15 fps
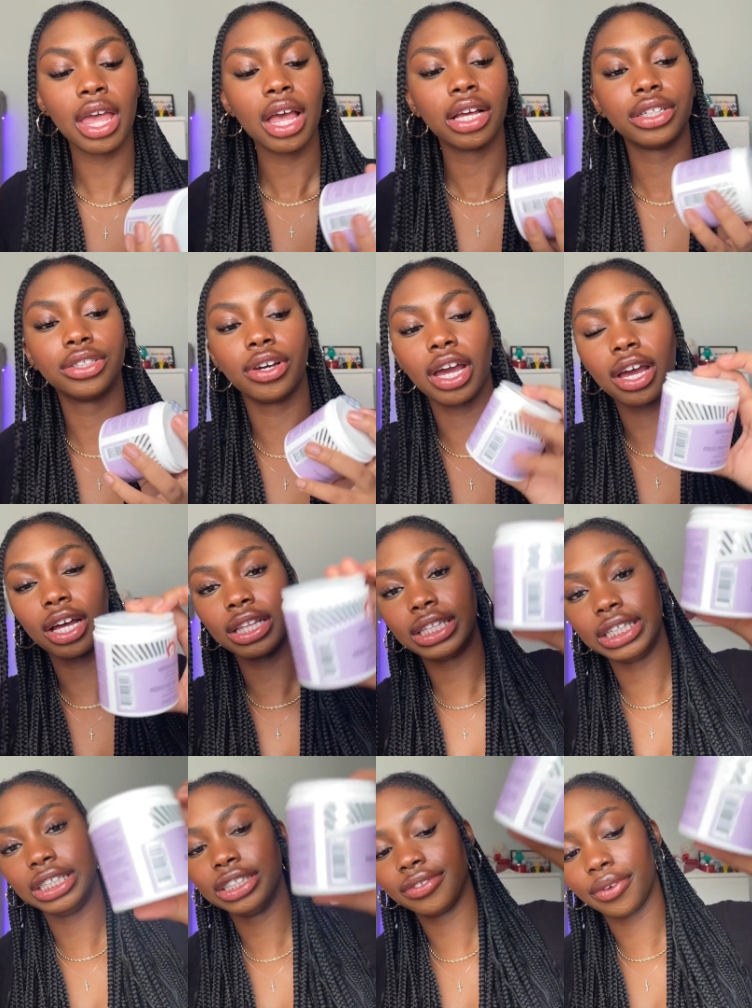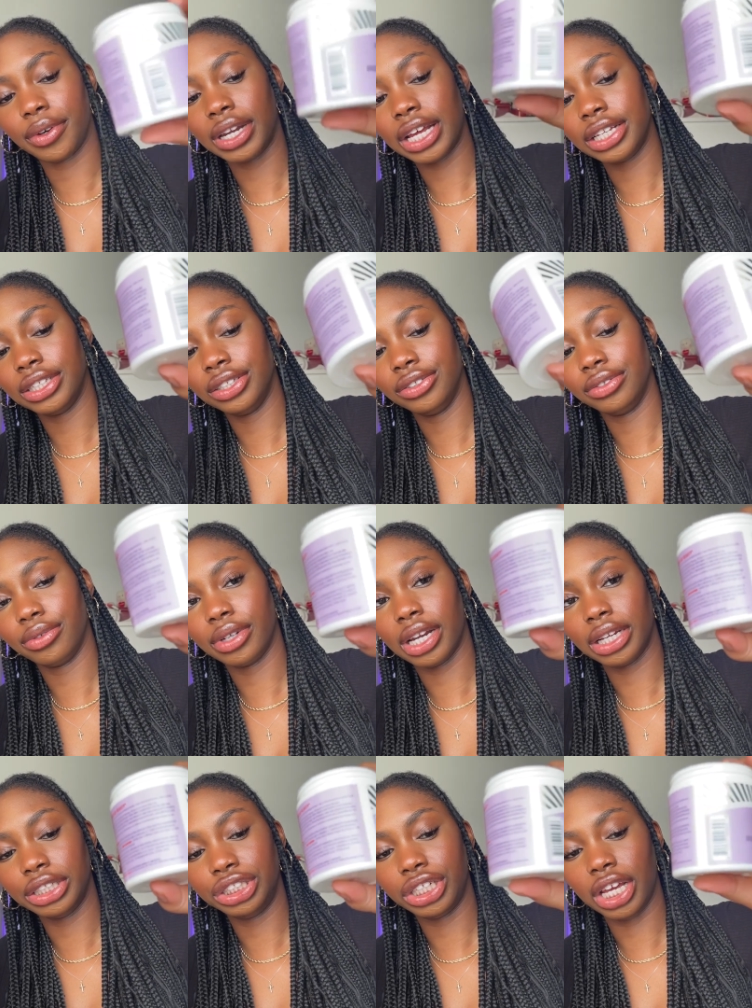so i got these for when i do when i
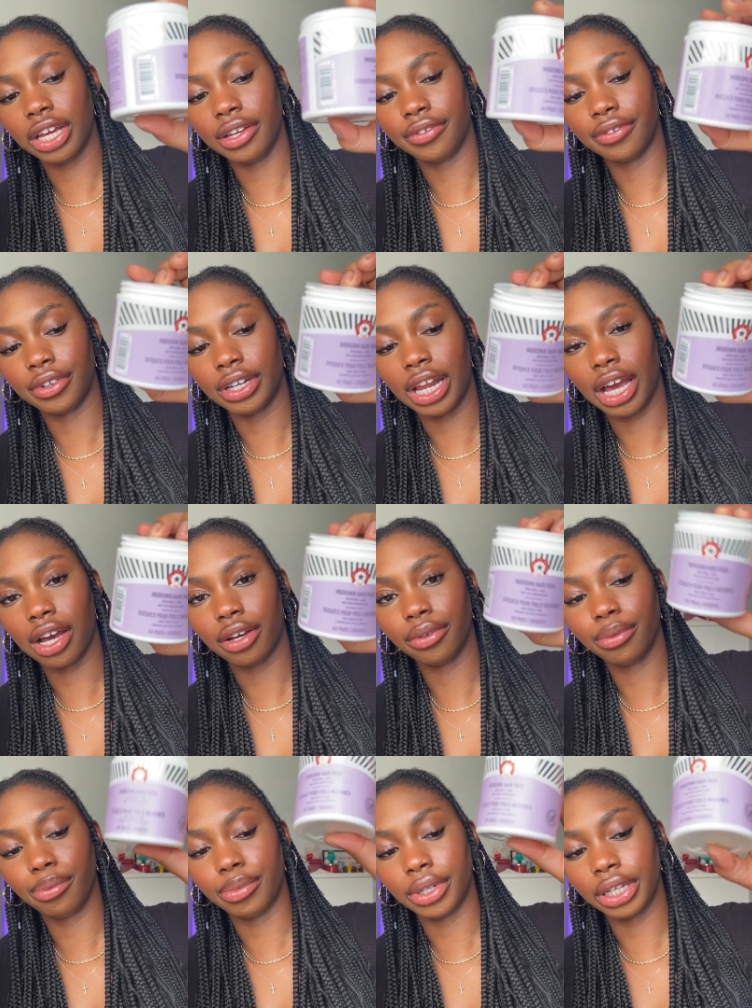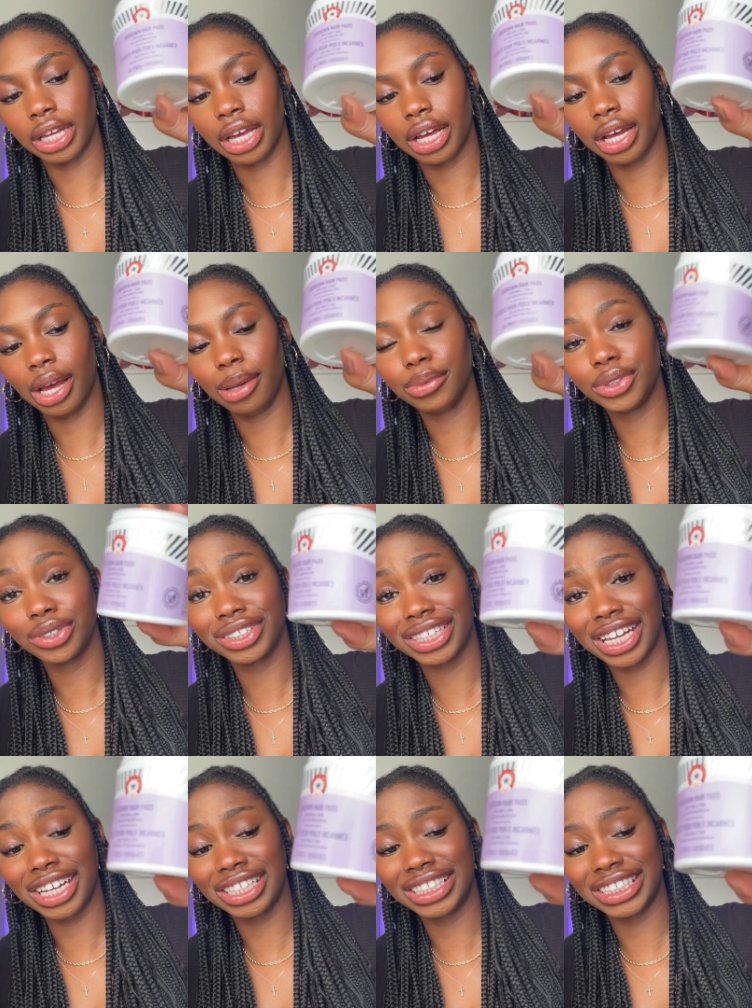shave for now but yeah i'm so
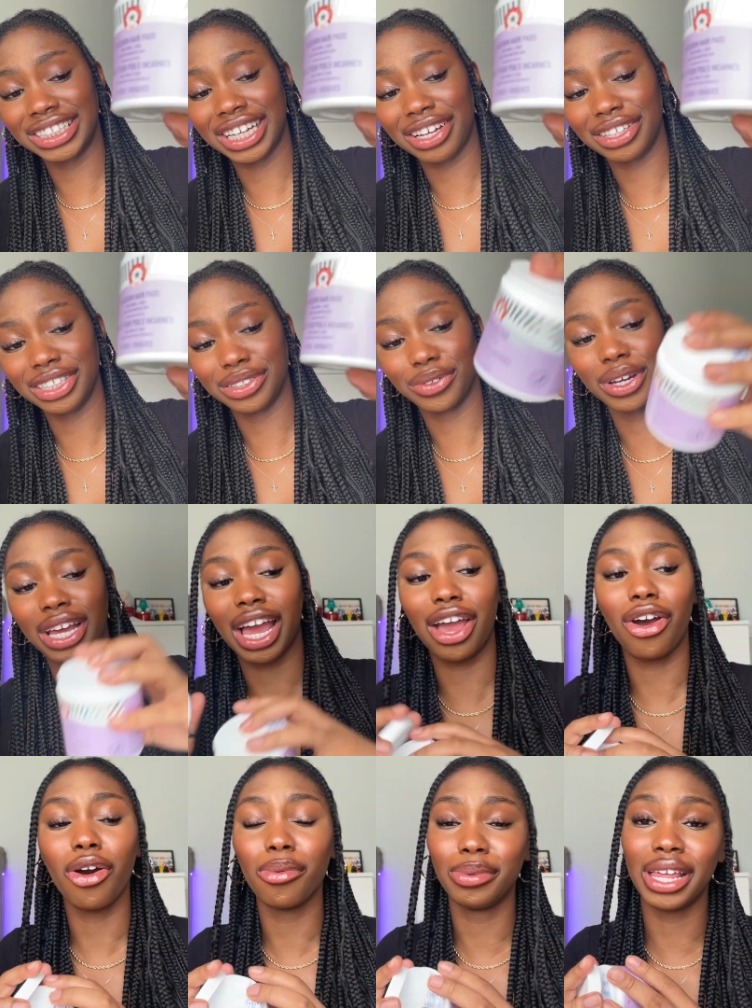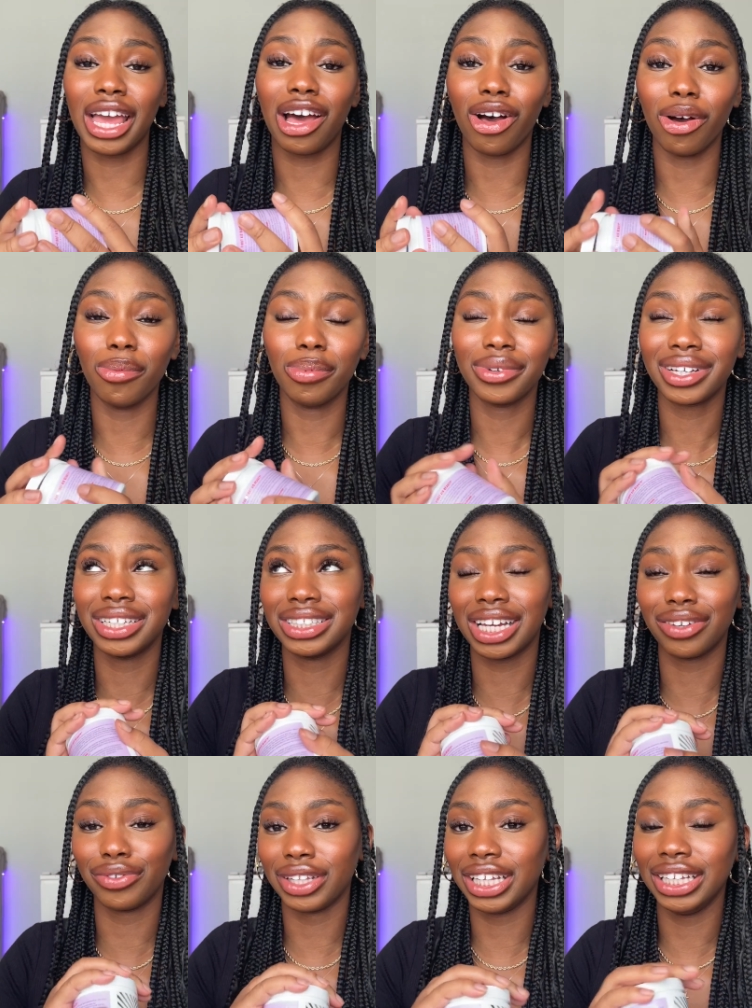excited to see how these work i hope they help because i
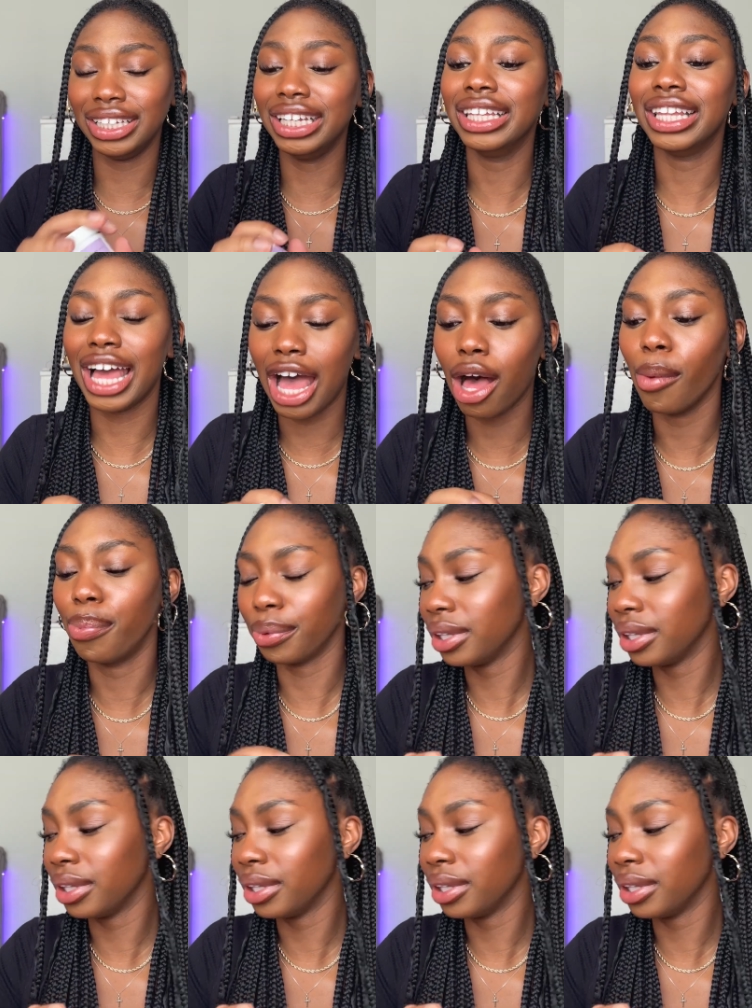really need the help